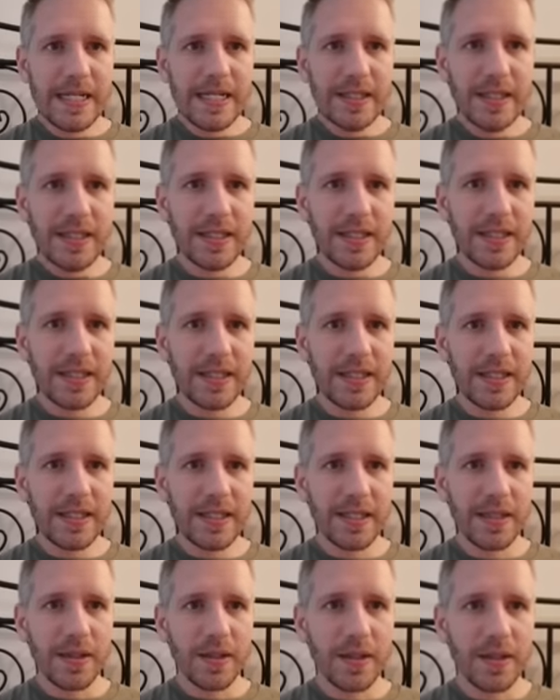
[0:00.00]

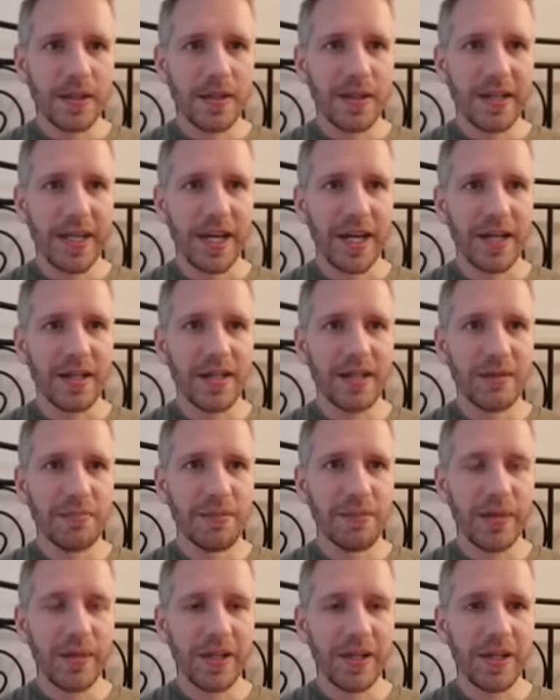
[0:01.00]
Yeah,
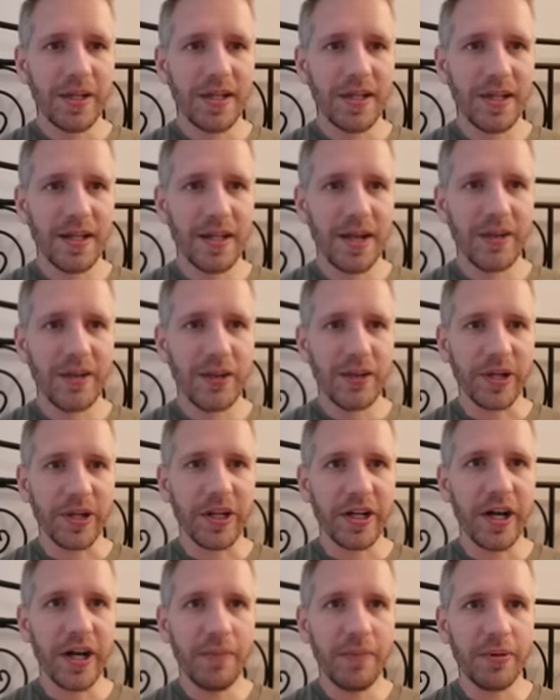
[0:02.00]
probably either a
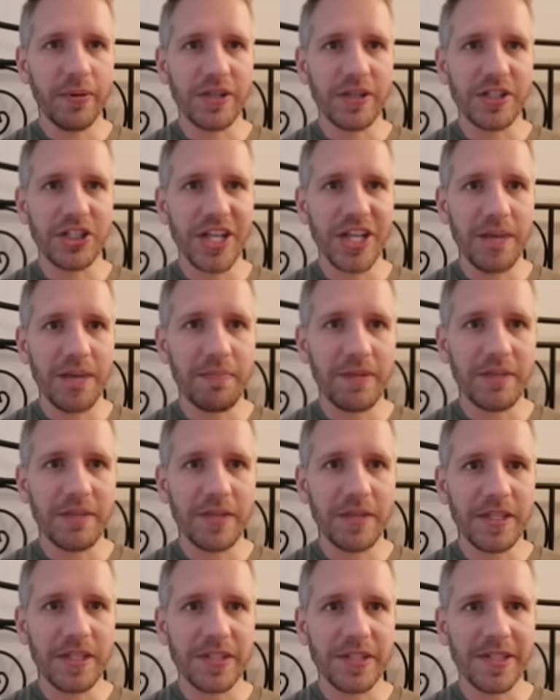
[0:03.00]
cup or a champion
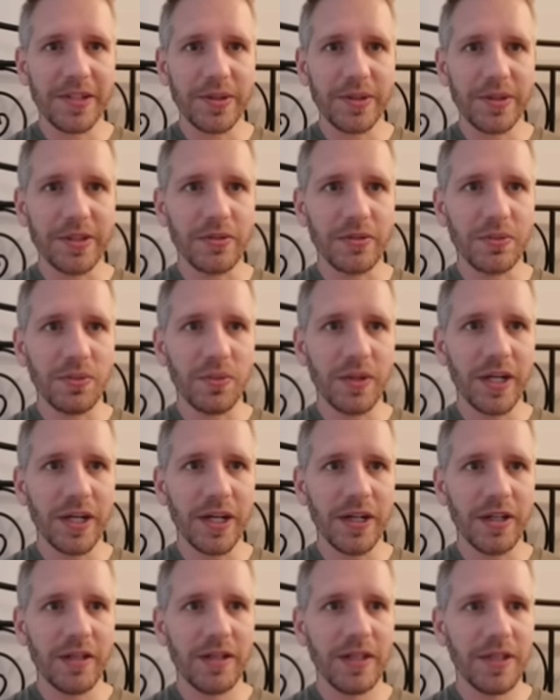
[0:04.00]
piece here as
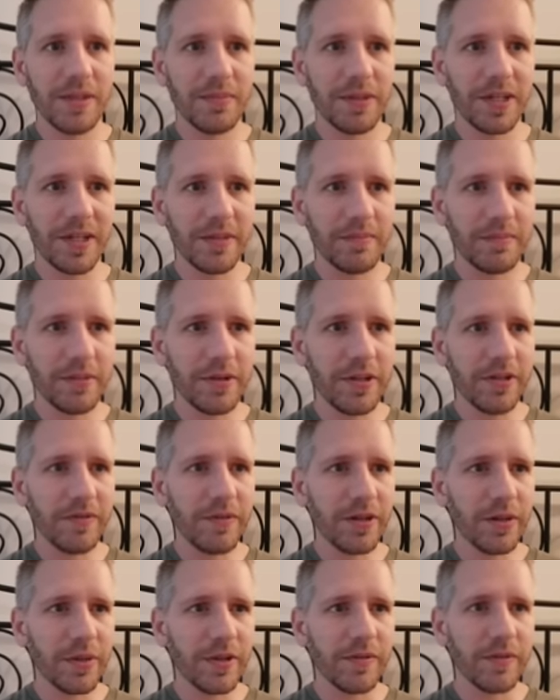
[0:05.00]
well, but I'm pretty
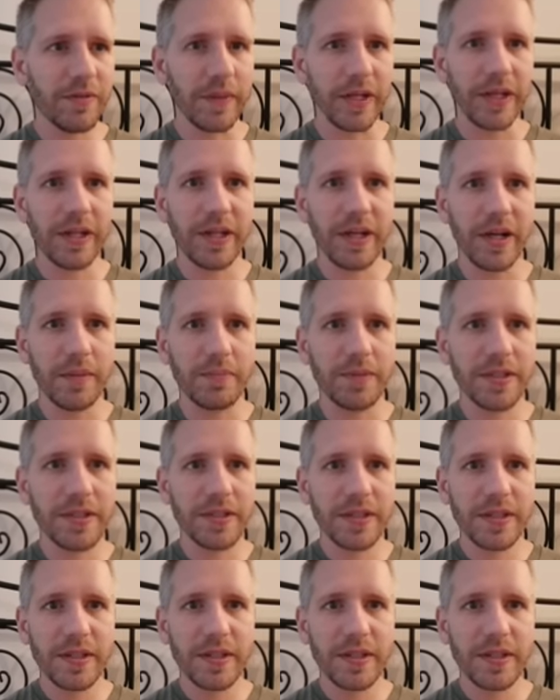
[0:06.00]
far away from the cups.